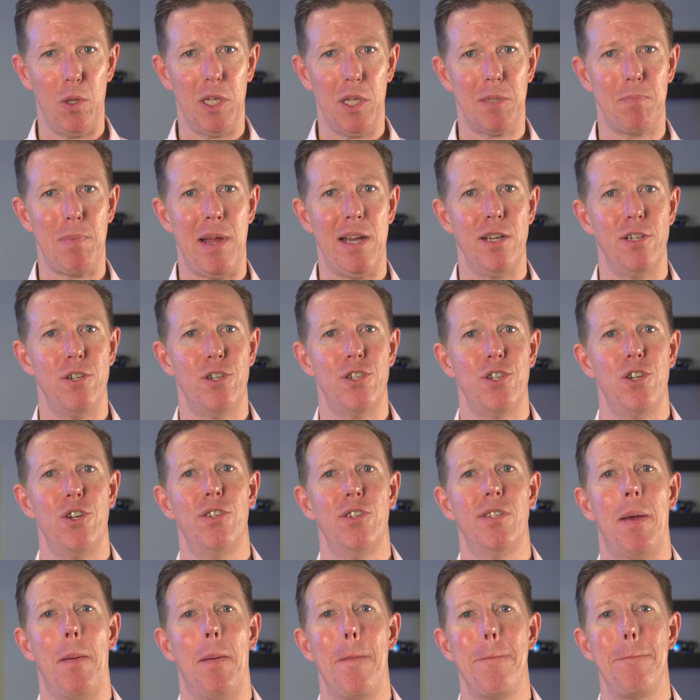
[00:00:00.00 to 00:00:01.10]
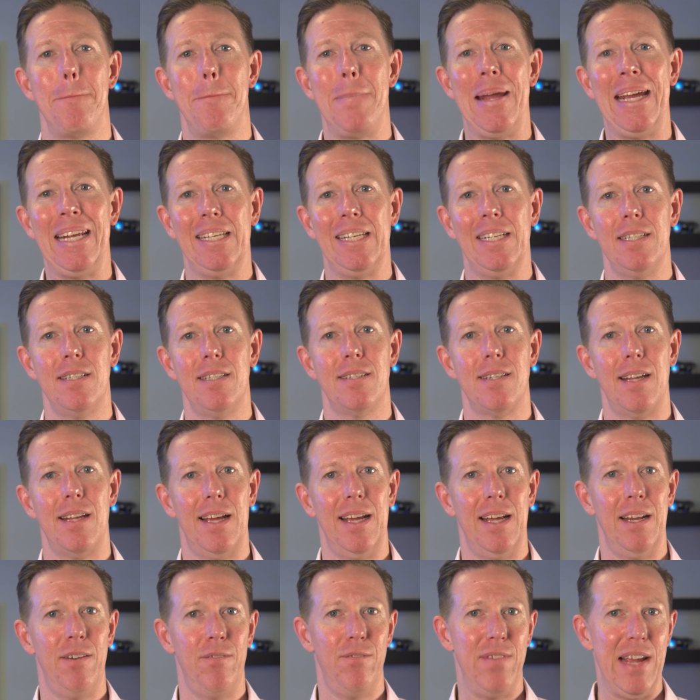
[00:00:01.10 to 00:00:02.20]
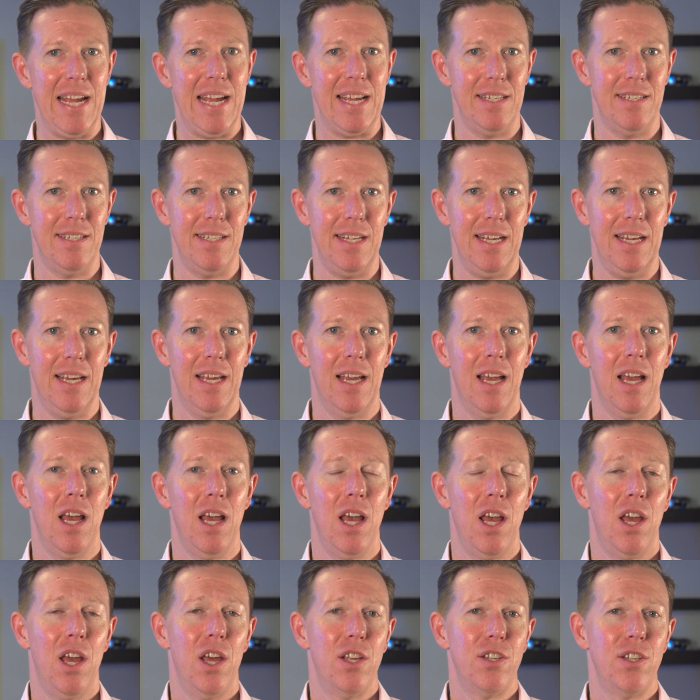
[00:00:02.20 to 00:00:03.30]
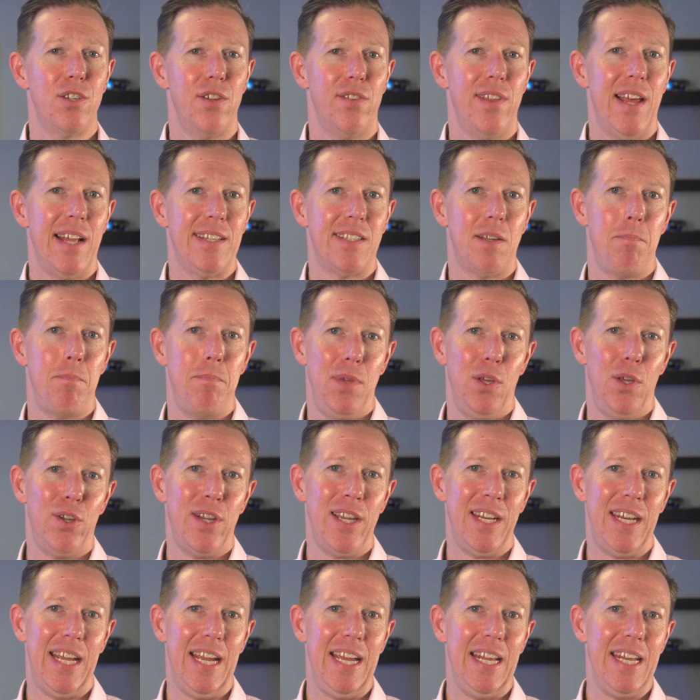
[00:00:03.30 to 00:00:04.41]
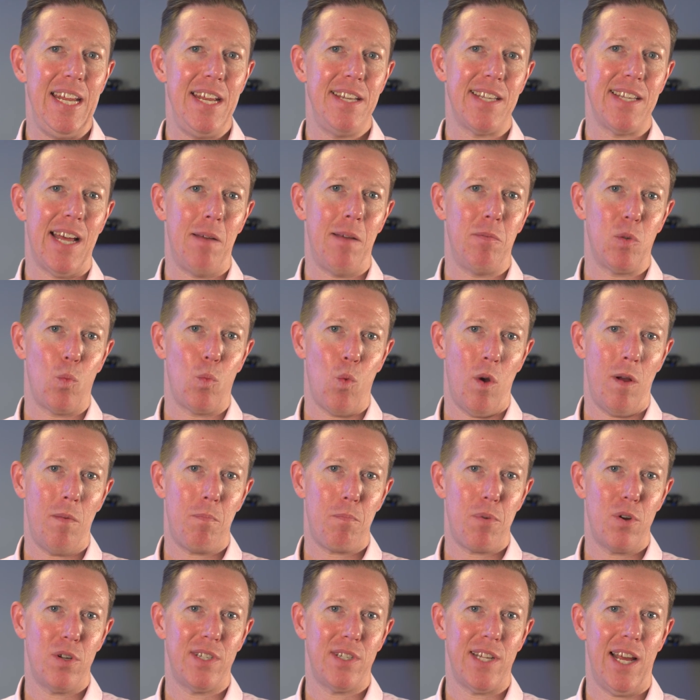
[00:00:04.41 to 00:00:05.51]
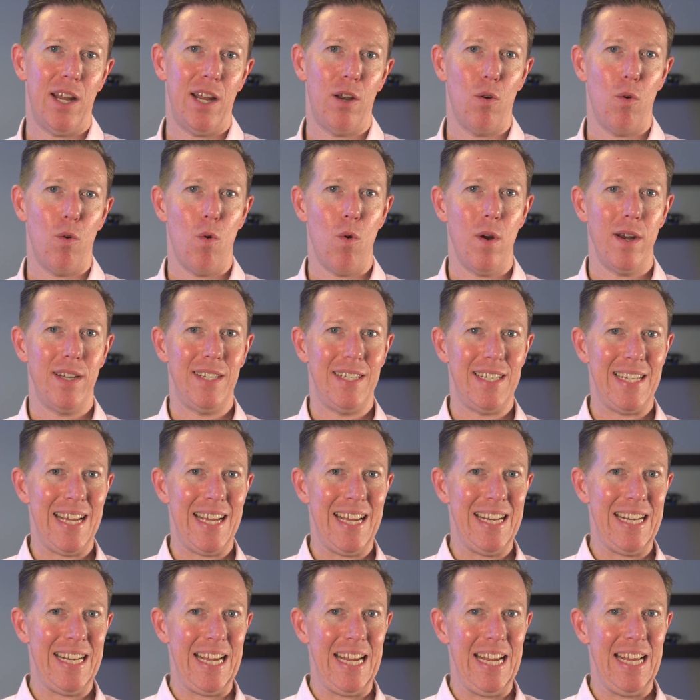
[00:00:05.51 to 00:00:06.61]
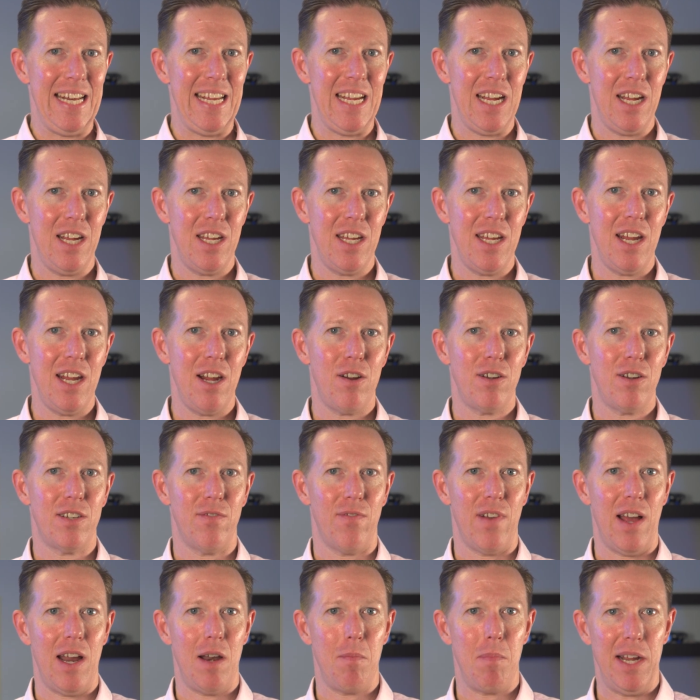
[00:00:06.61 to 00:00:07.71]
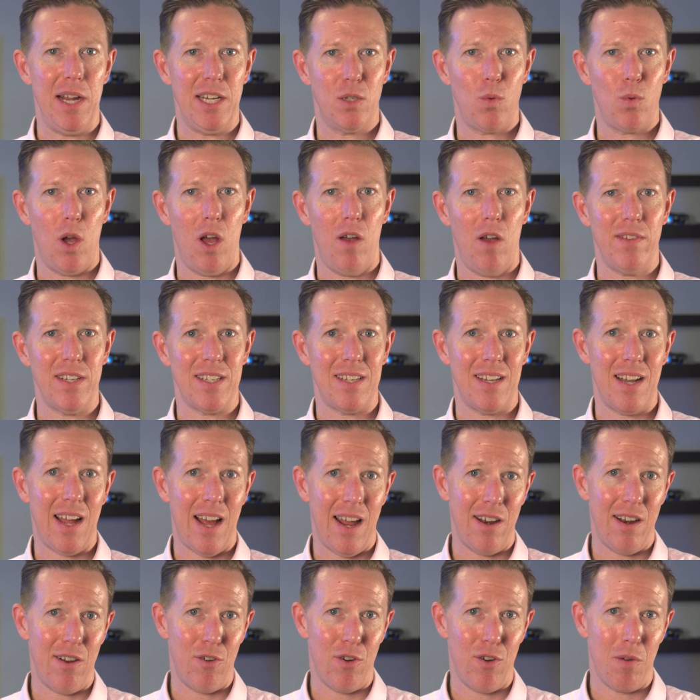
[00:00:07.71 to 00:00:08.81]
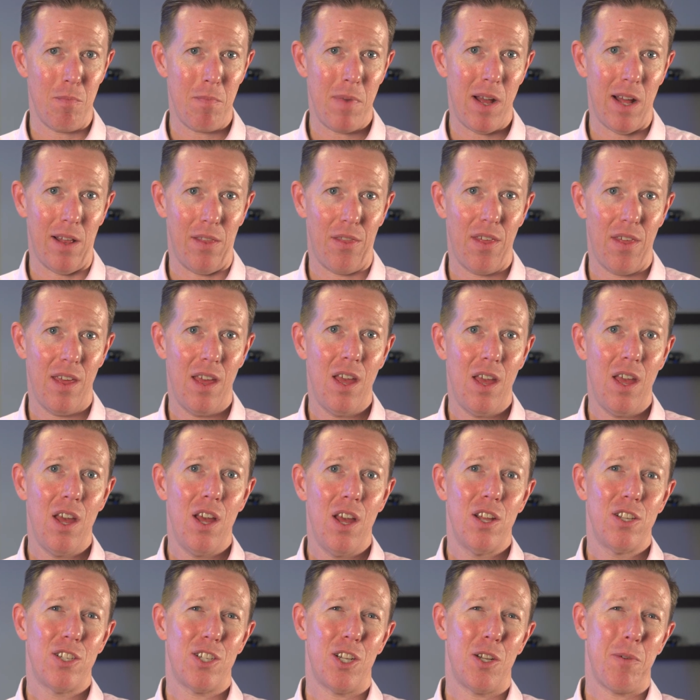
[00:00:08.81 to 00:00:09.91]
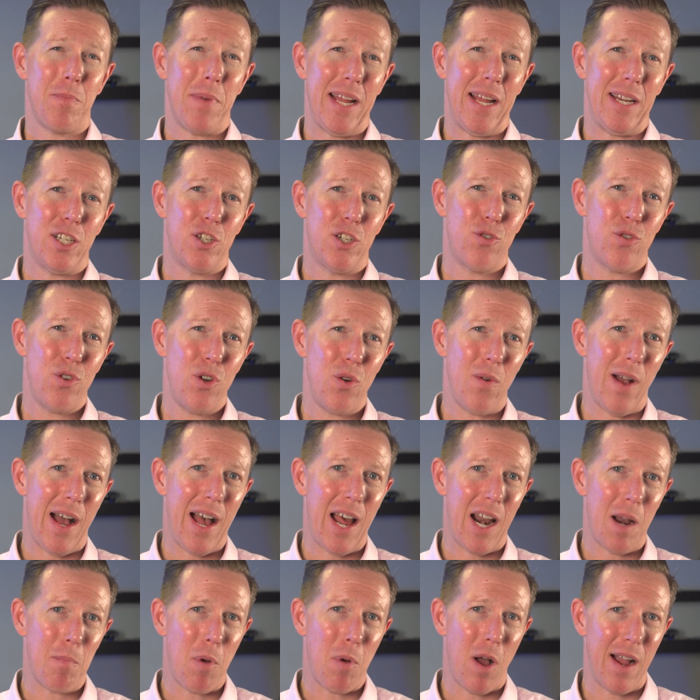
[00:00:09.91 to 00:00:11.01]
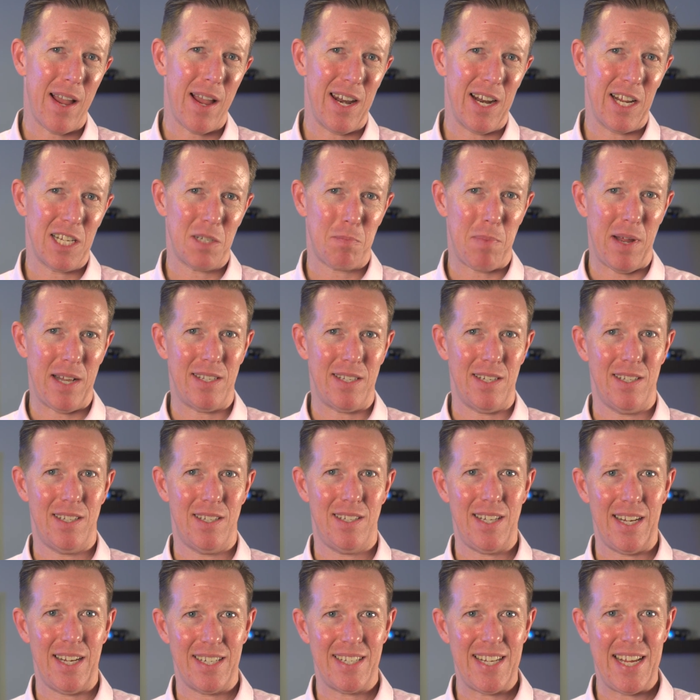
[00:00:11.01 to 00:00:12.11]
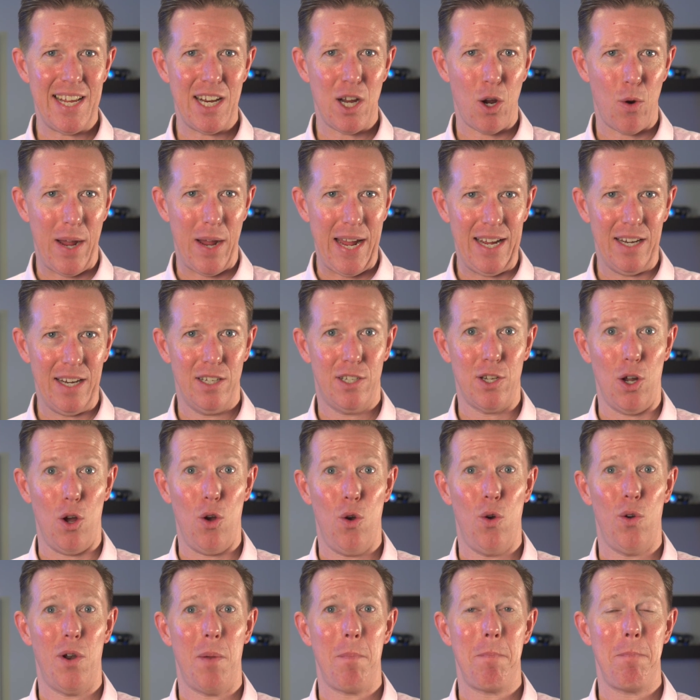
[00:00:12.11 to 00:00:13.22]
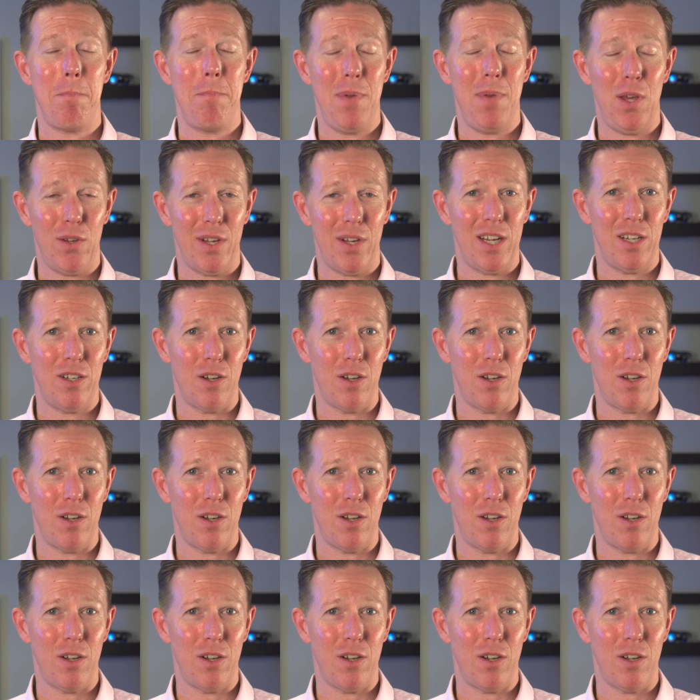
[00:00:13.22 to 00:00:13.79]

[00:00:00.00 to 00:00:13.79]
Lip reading: expenditures, maintenance, and vacancy. So that's $1,080,000 times 1%, or $1,080 a year divided by 12 is $900 a month. So my true out-of-pocket expense is $1,608 to own $1 million